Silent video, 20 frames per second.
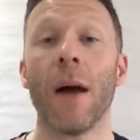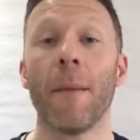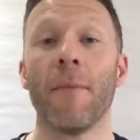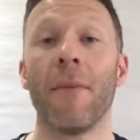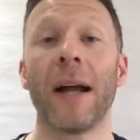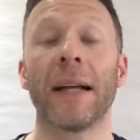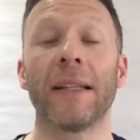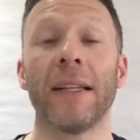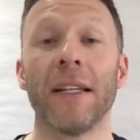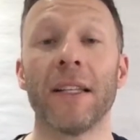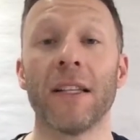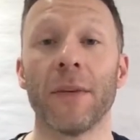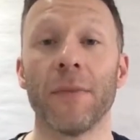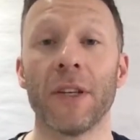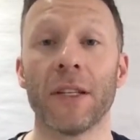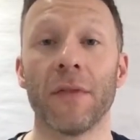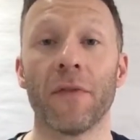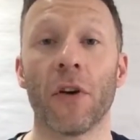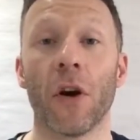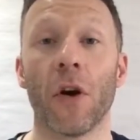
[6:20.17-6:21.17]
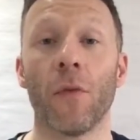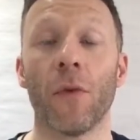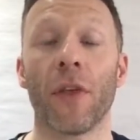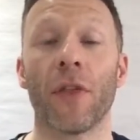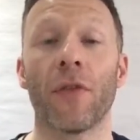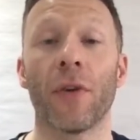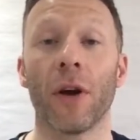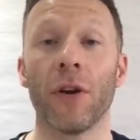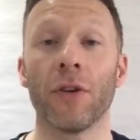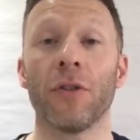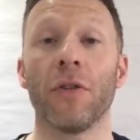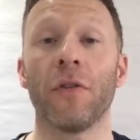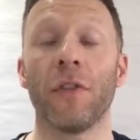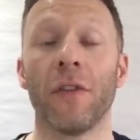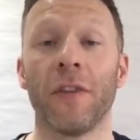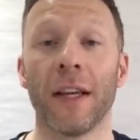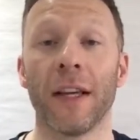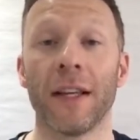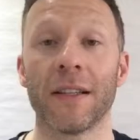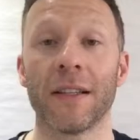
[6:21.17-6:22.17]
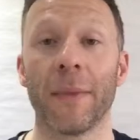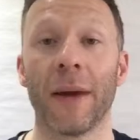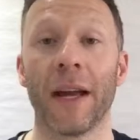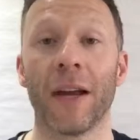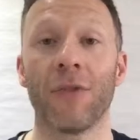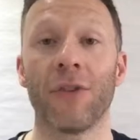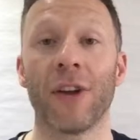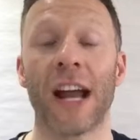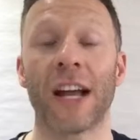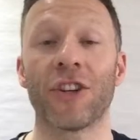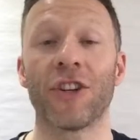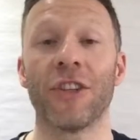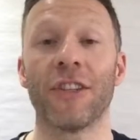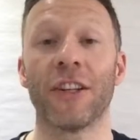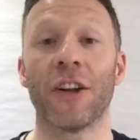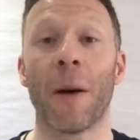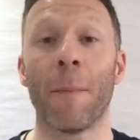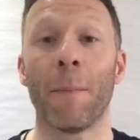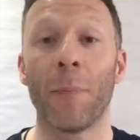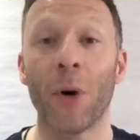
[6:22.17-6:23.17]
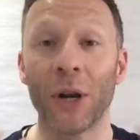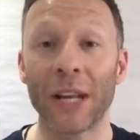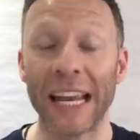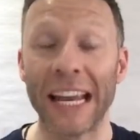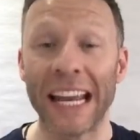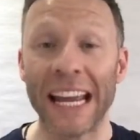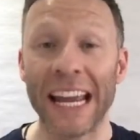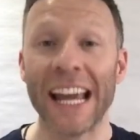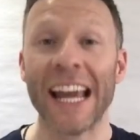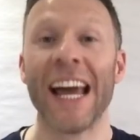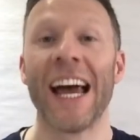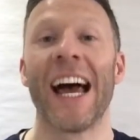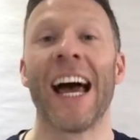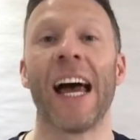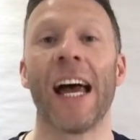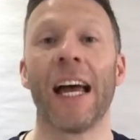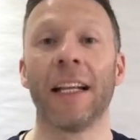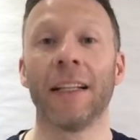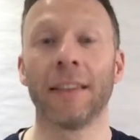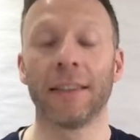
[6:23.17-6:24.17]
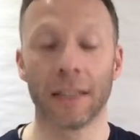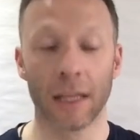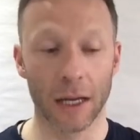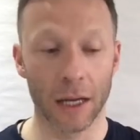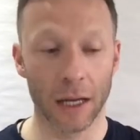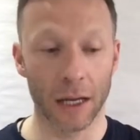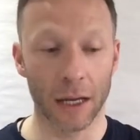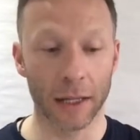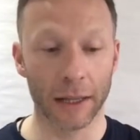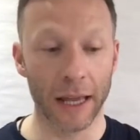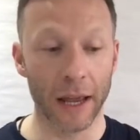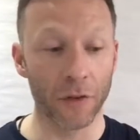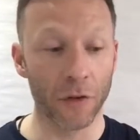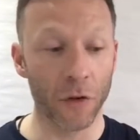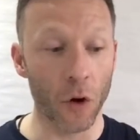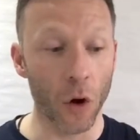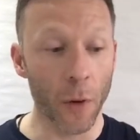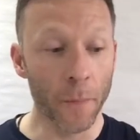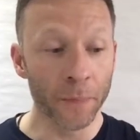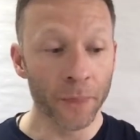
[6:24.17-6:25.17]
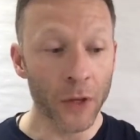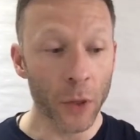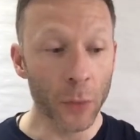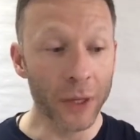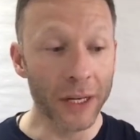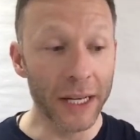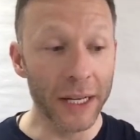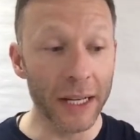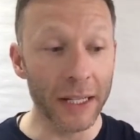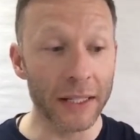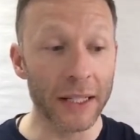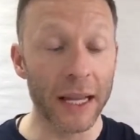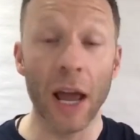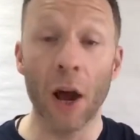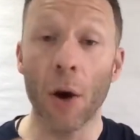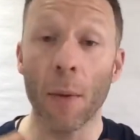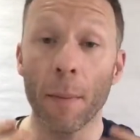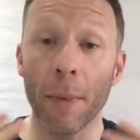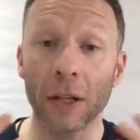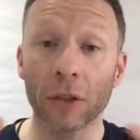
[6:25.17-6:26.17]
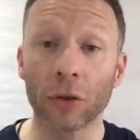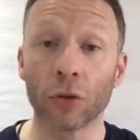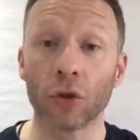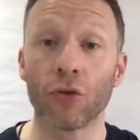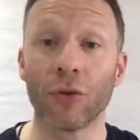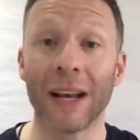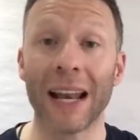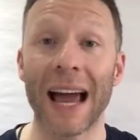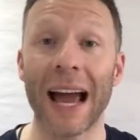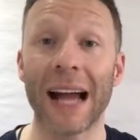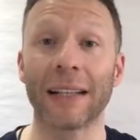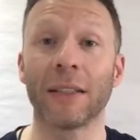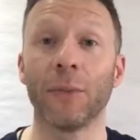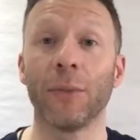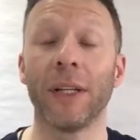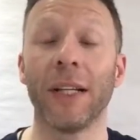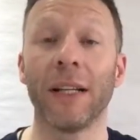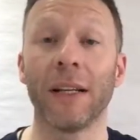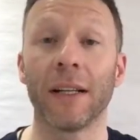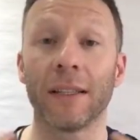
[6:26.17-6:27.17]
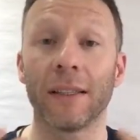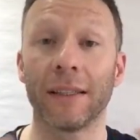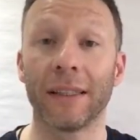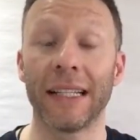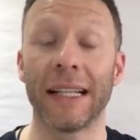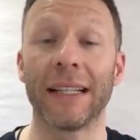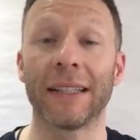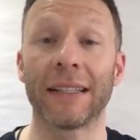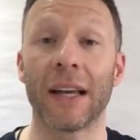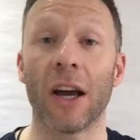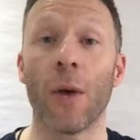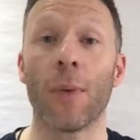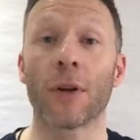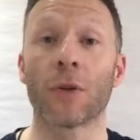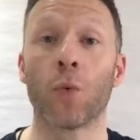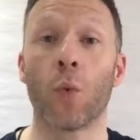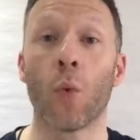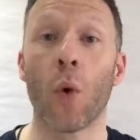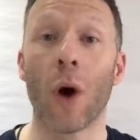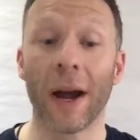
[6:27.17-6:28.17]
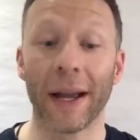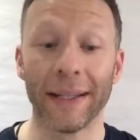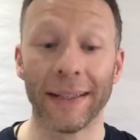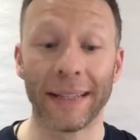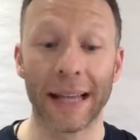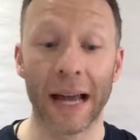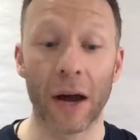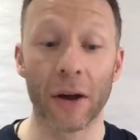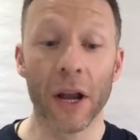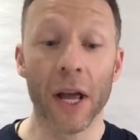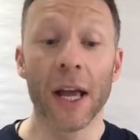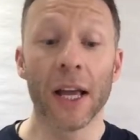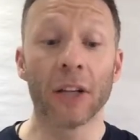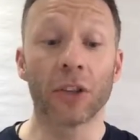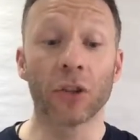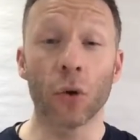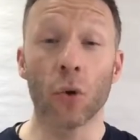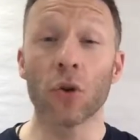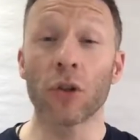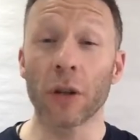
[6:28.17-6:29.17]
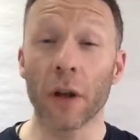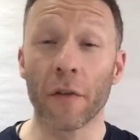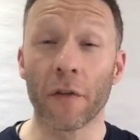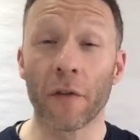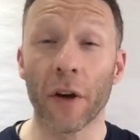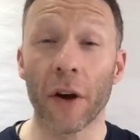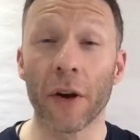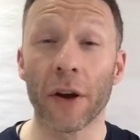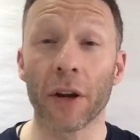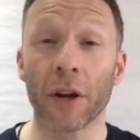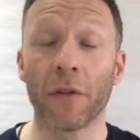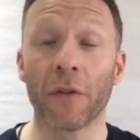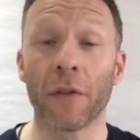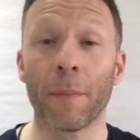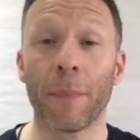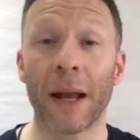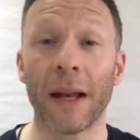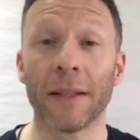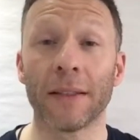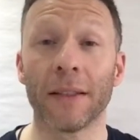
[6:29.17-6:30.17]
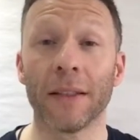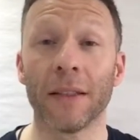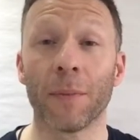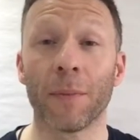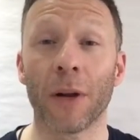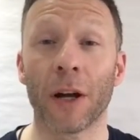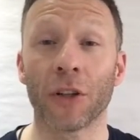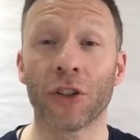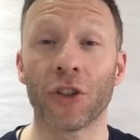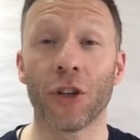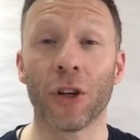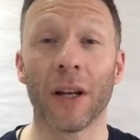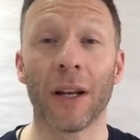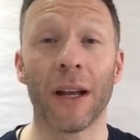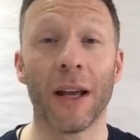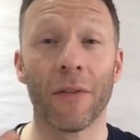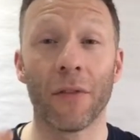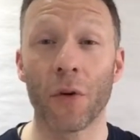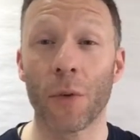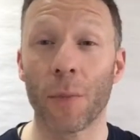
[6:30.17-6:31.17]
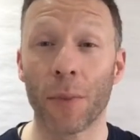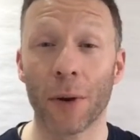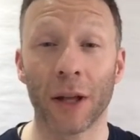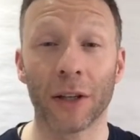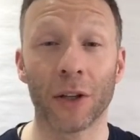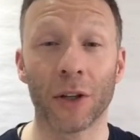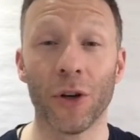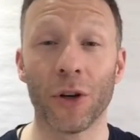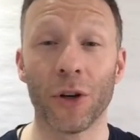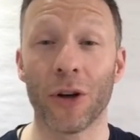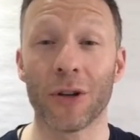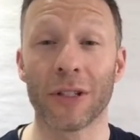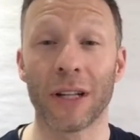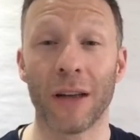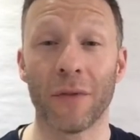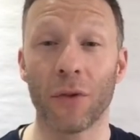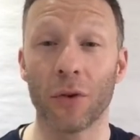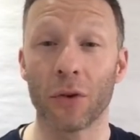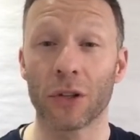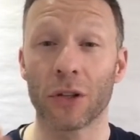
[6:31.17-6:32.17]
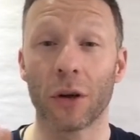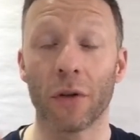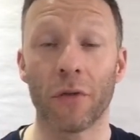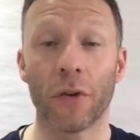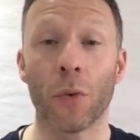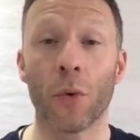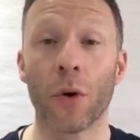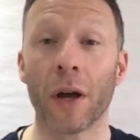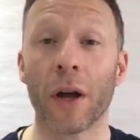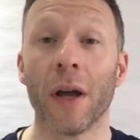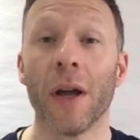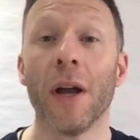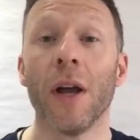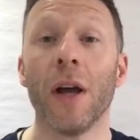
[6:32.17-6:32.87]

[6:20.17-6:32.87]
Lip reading: Magnesium is involved with 350 enzymatic reactions in our body, and therefore we need it to help muscles relax, and we need it to help us wind down. It's also very good for balancing the blood sugar level, blood glucose levels. So if we want to